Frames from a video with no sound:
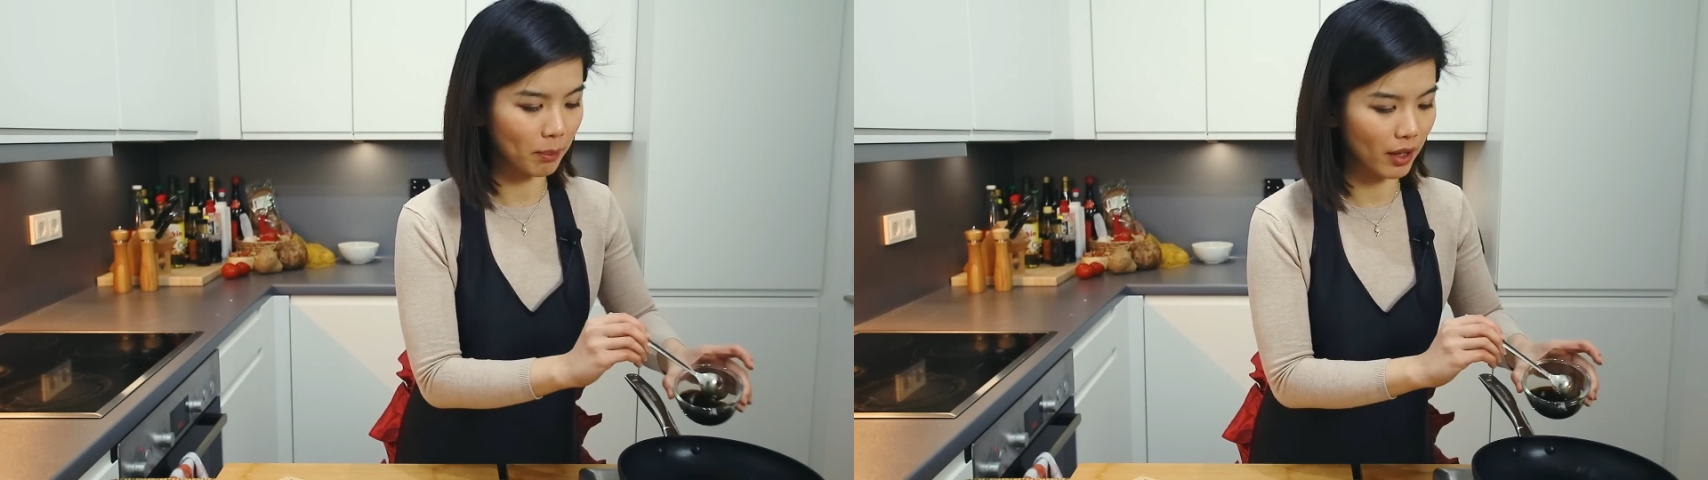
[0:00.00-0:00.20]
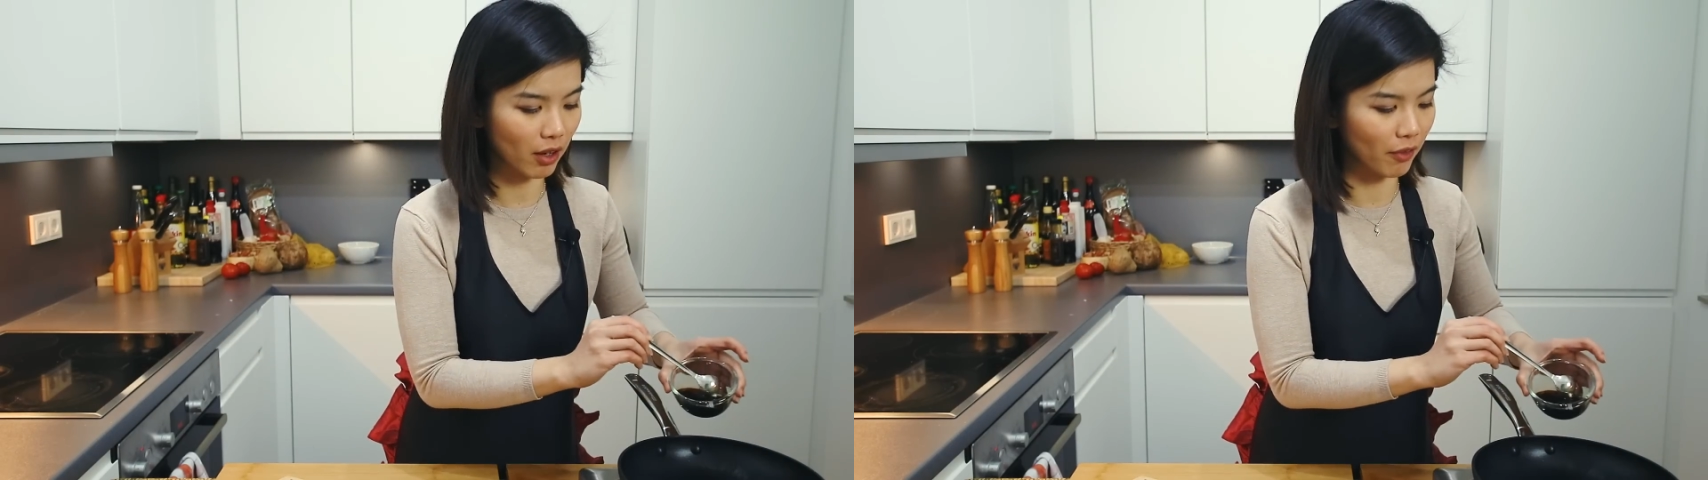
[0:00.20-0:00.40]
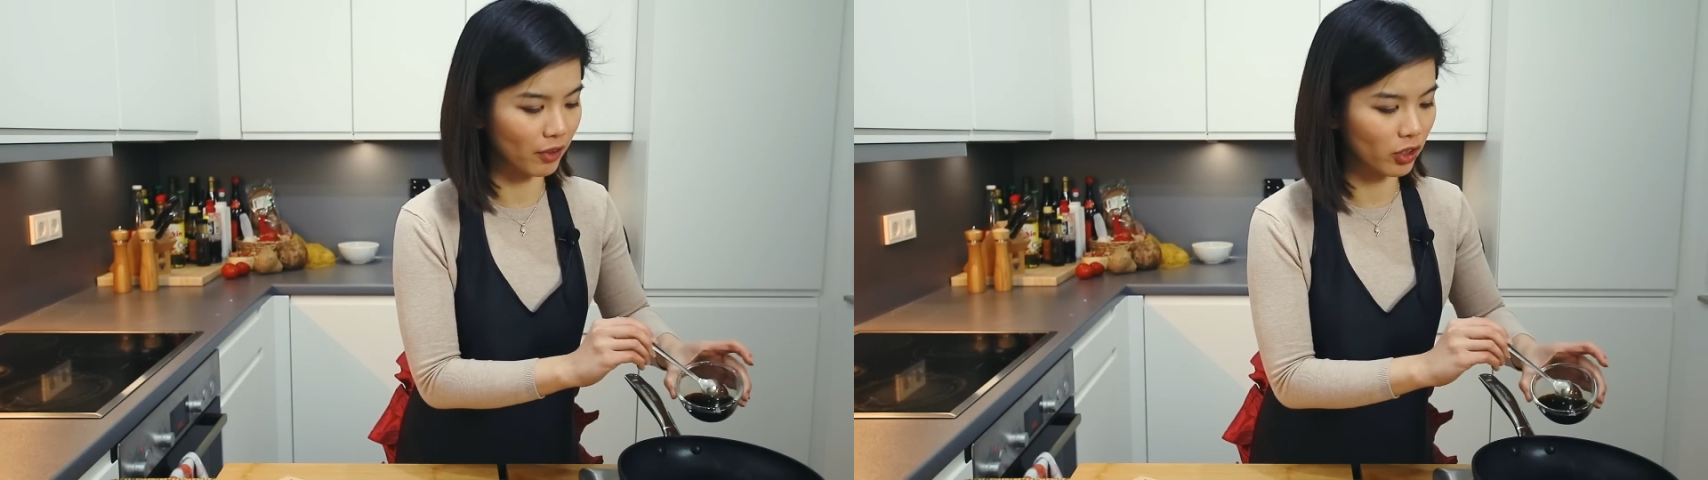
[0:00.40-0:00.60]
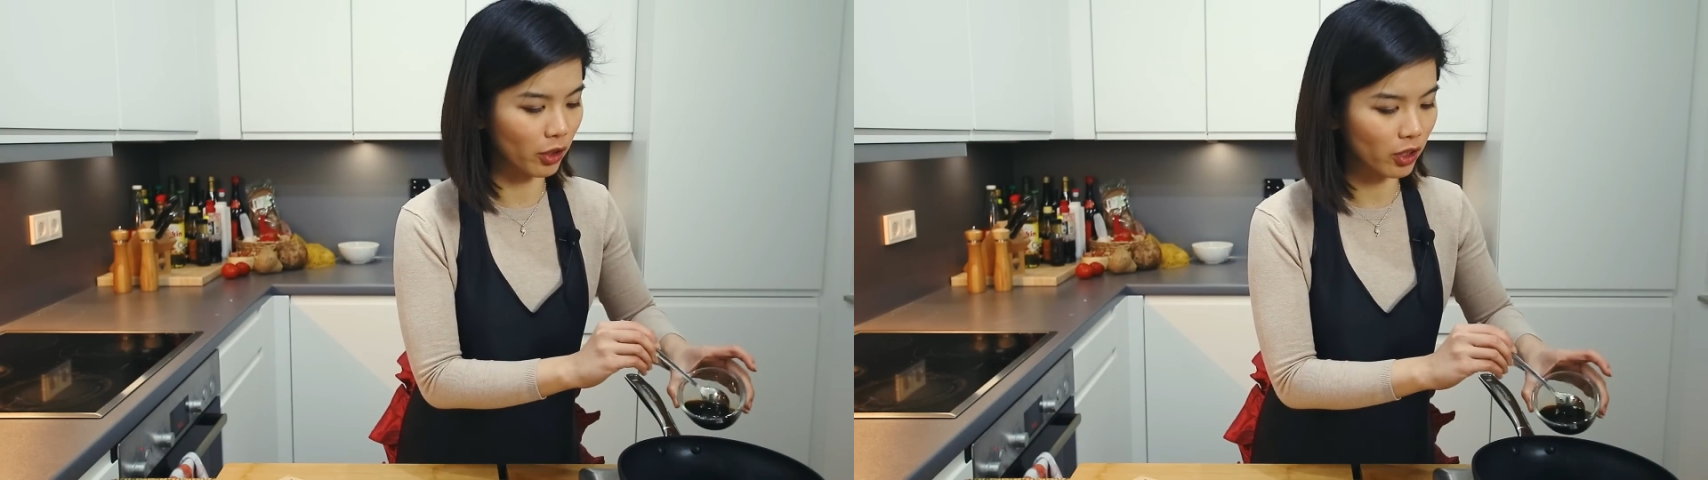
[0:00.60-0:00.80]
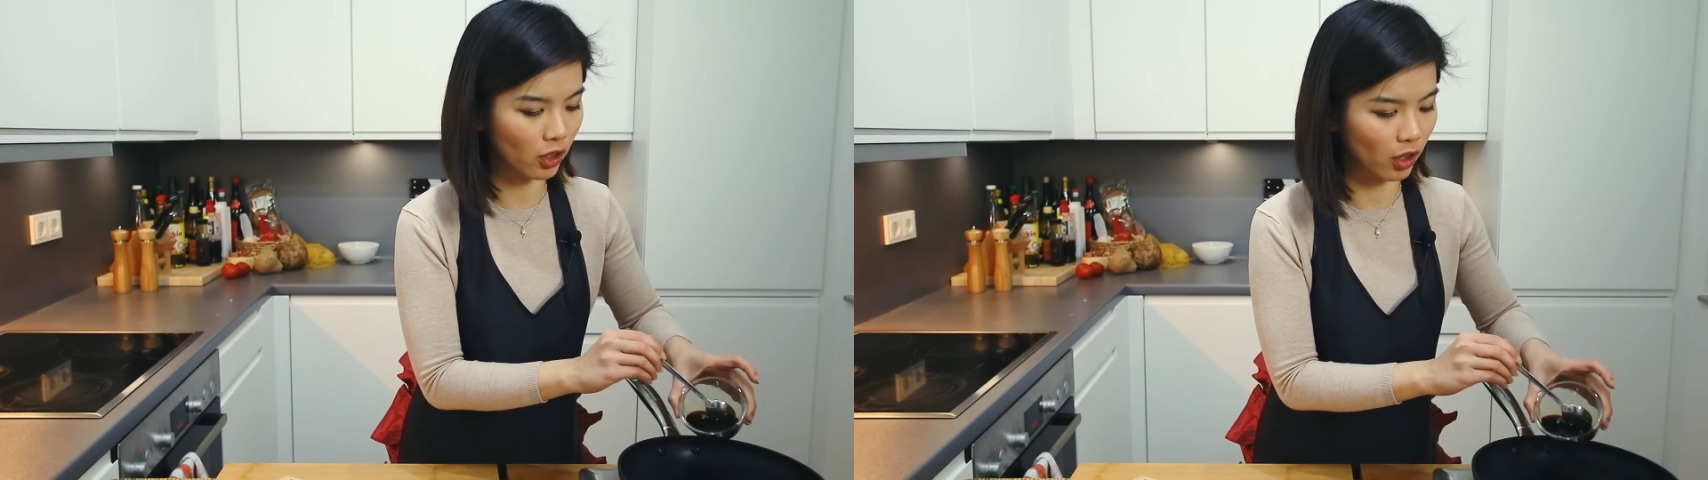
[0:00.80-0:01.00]
bit of
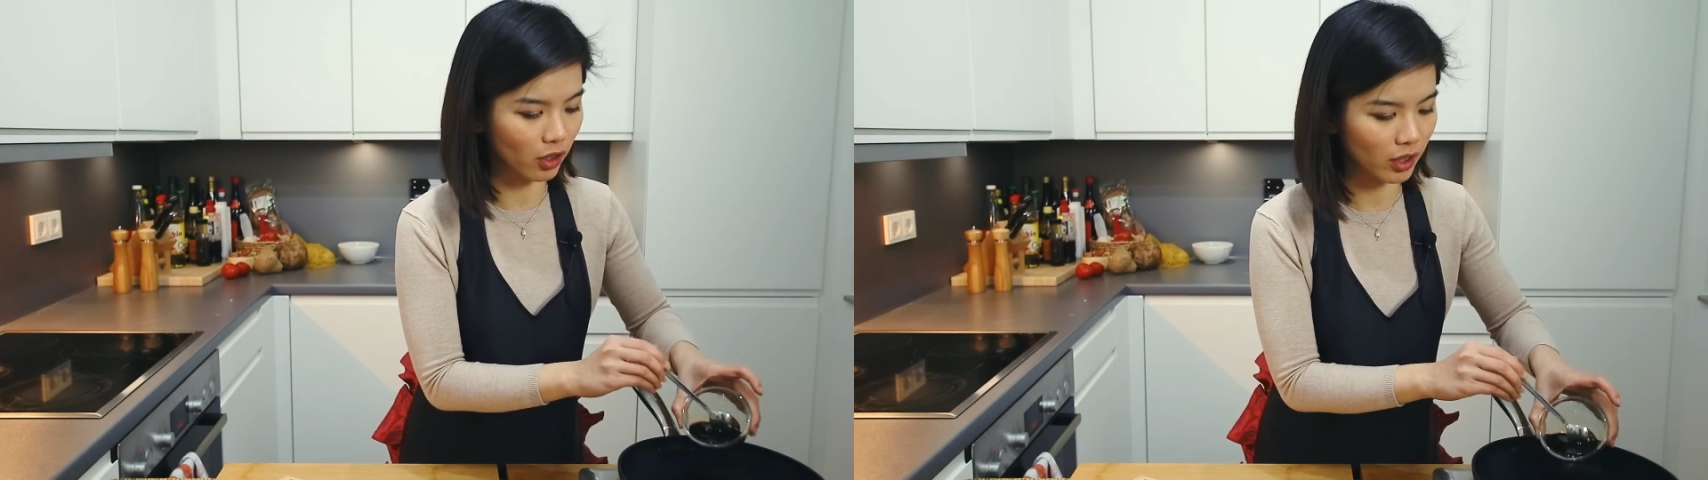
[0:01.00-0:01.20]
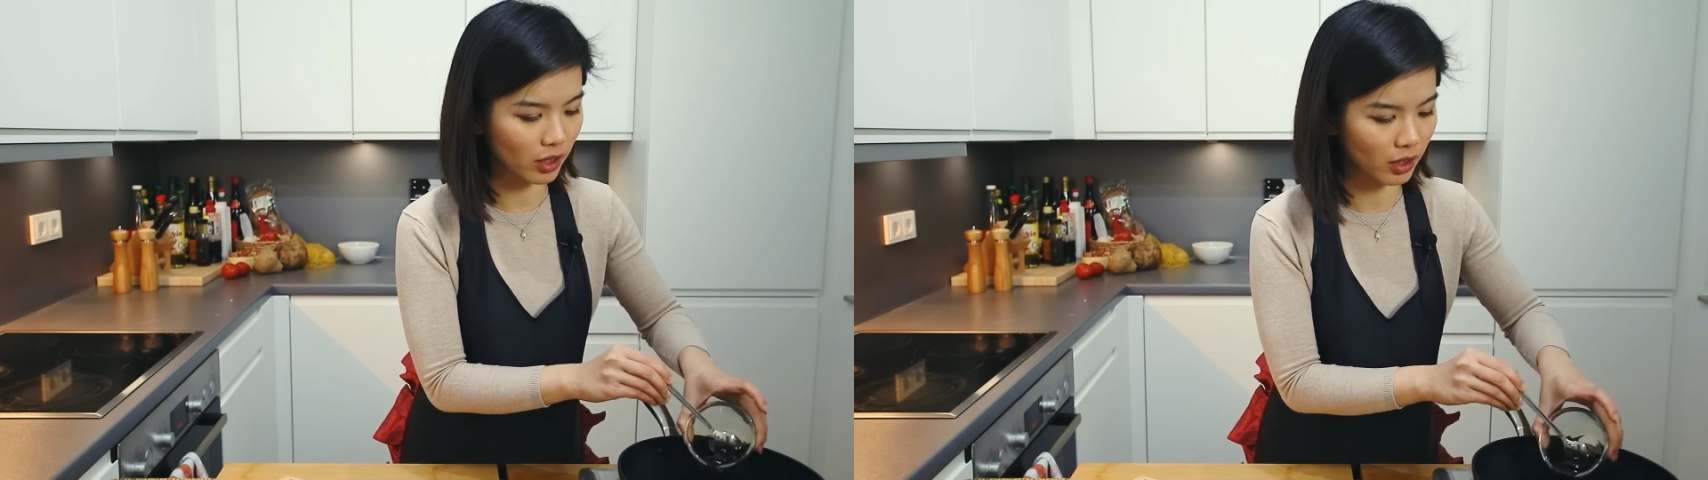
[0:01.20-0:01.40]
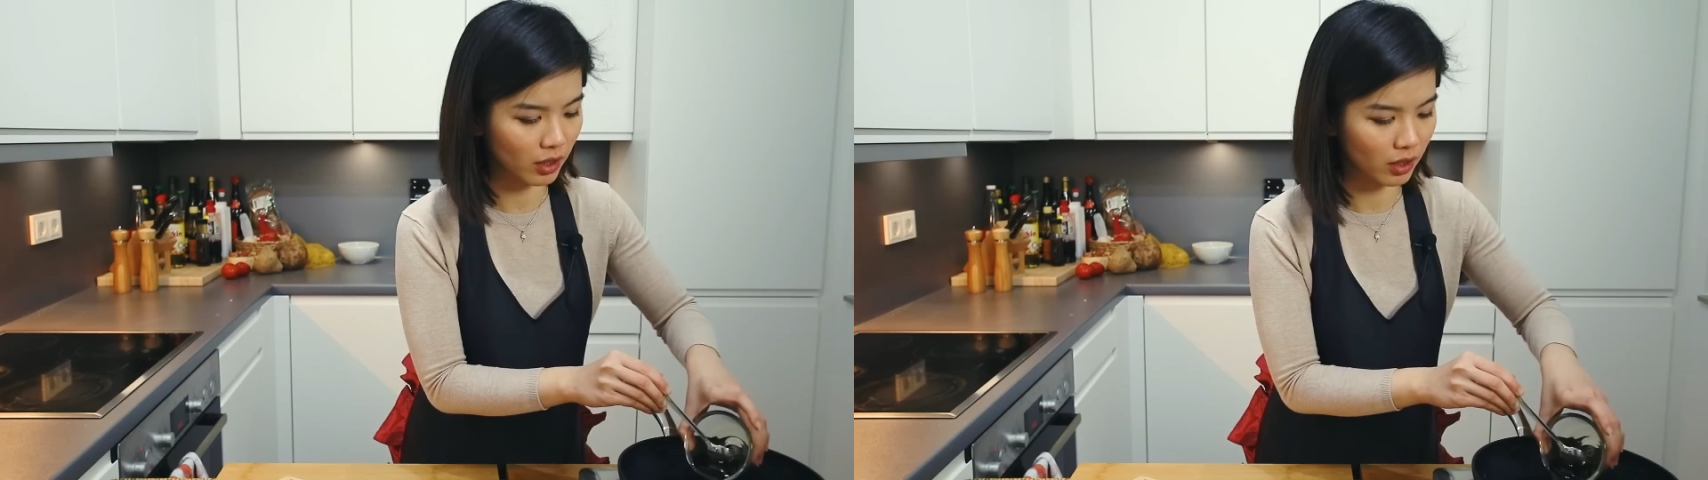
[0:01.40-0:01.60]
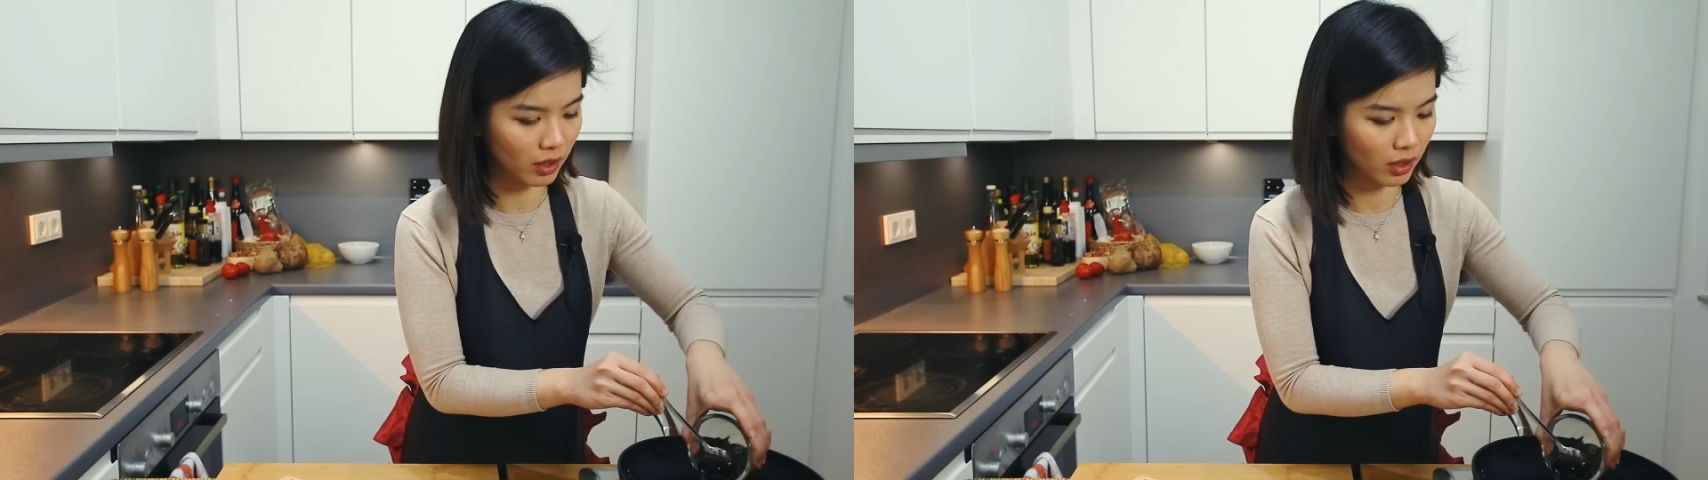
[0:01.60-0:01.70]
soy sauce.